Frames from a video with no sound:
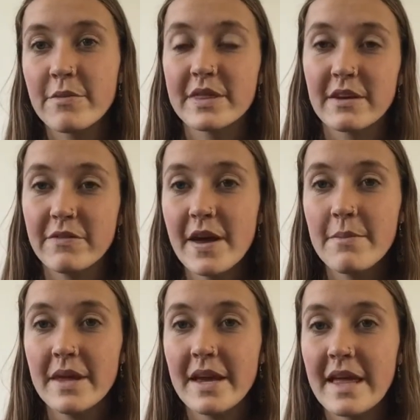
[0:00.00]
with their
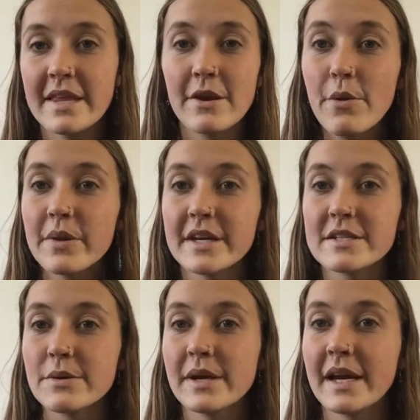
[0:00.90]
family and they know what they're
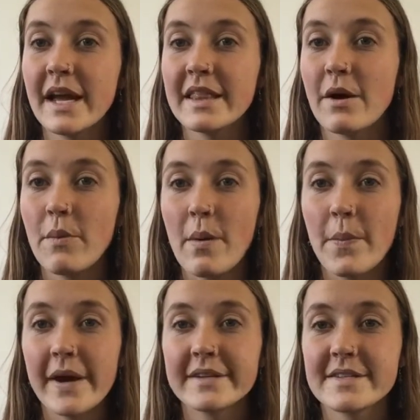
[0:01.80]
doing and they're well
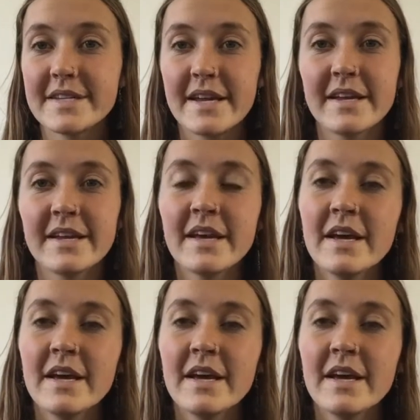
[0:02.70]
practiced at it,